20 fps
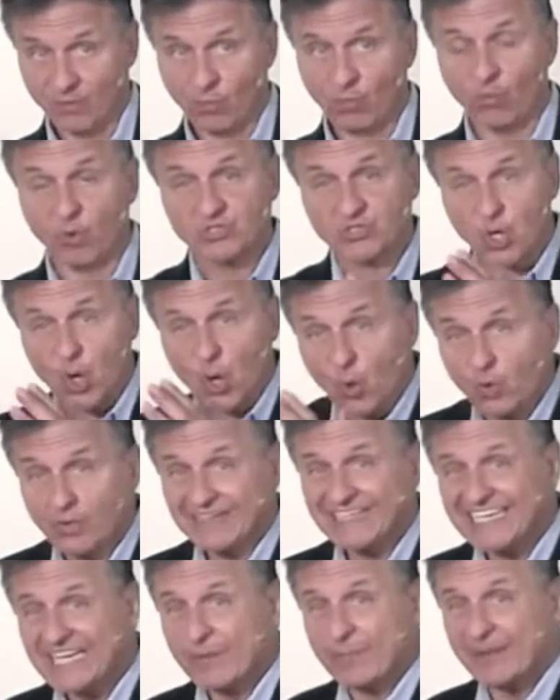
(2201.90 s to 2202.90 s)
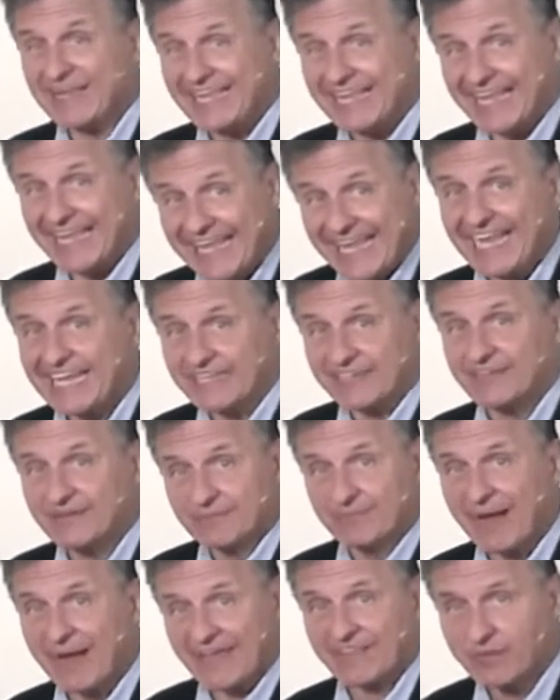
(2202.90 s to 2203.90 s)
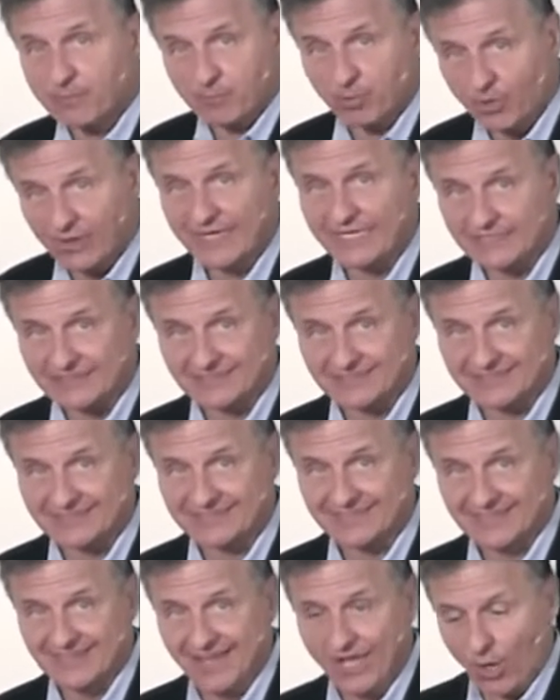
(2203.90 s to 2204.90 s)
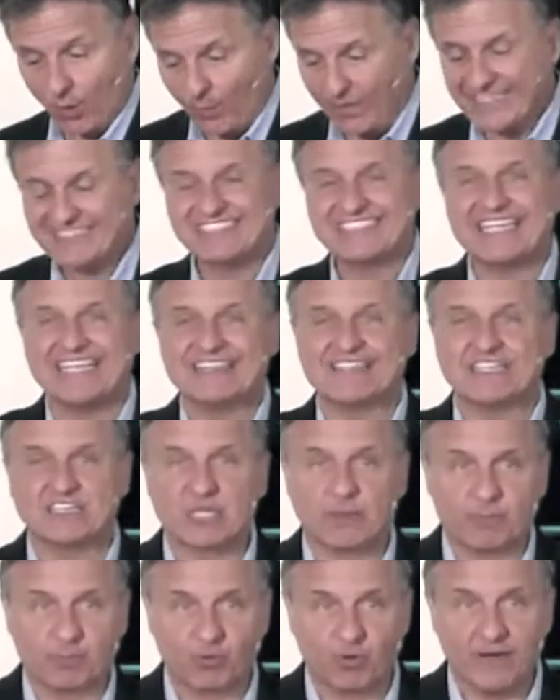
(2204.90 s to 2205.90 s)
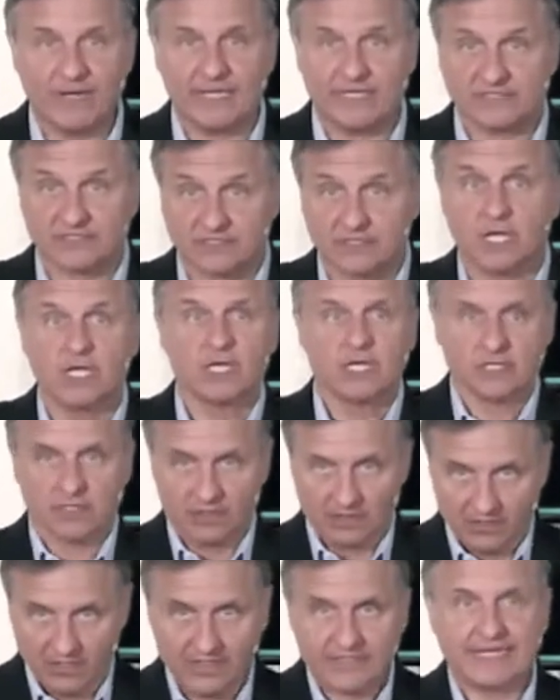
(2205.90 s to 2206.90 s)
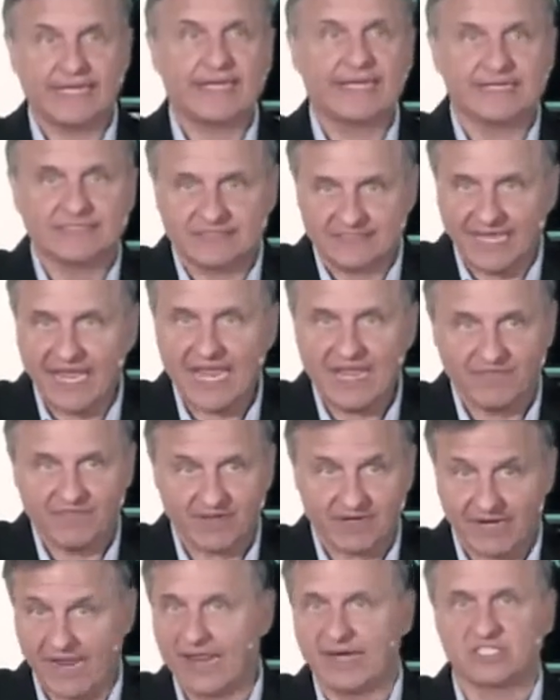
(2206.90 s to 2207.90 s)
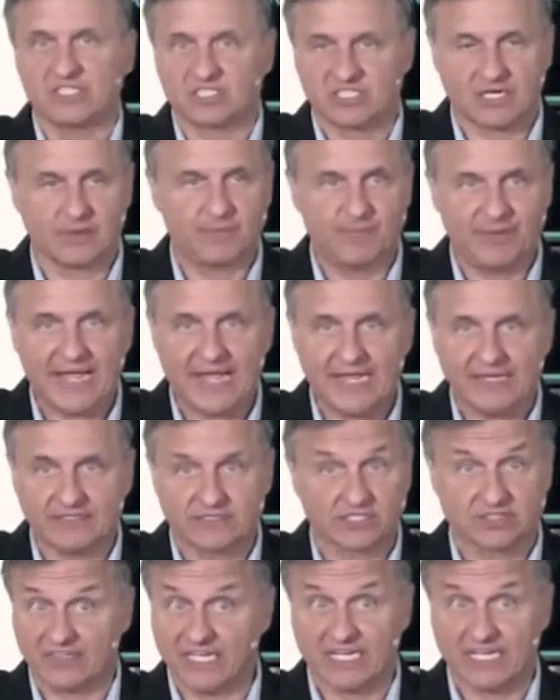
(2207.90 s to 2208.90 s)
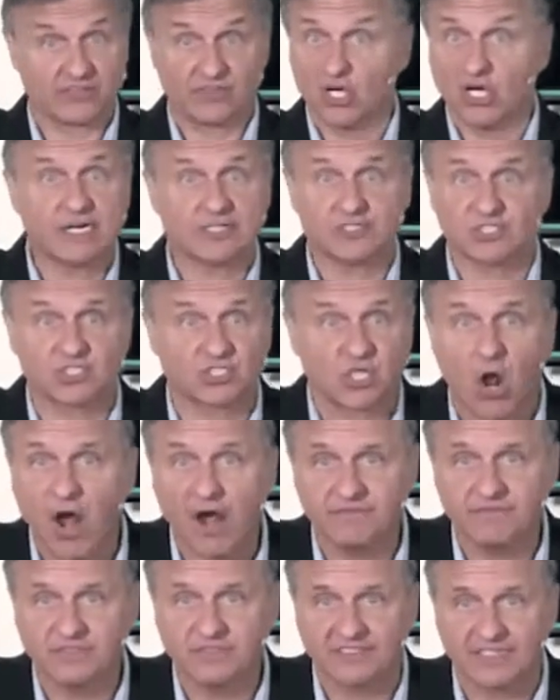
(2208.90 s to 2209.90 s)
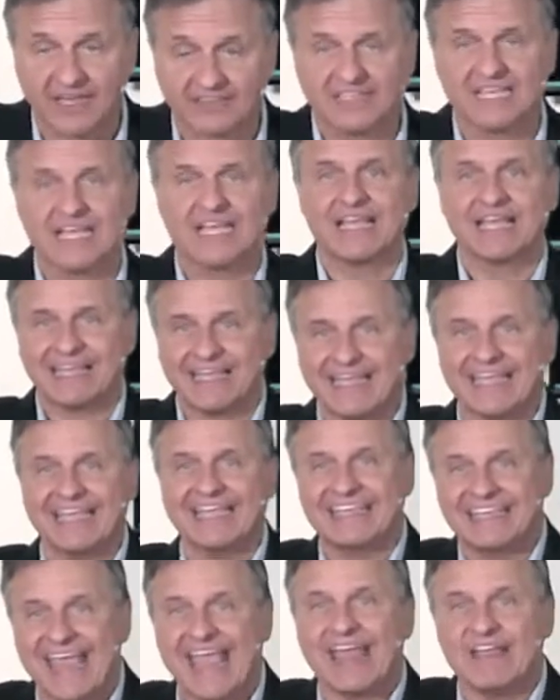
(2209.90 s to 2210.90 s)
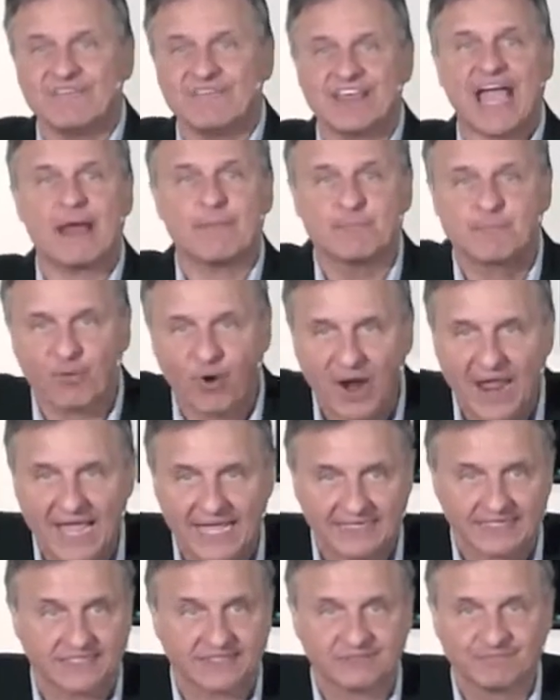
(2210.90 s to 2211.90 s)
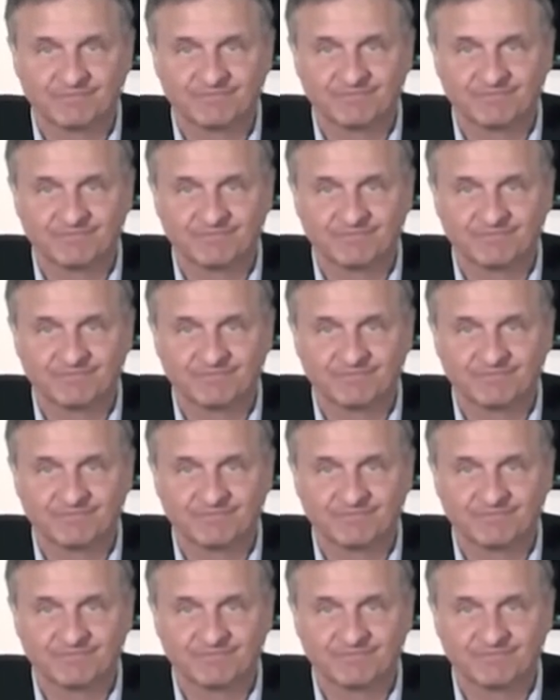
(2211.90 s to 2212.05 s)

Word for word: was only to be eaten by the priests, we see that the priest looking at David and his companions and thinking they're going to starve to death. He gave that bread.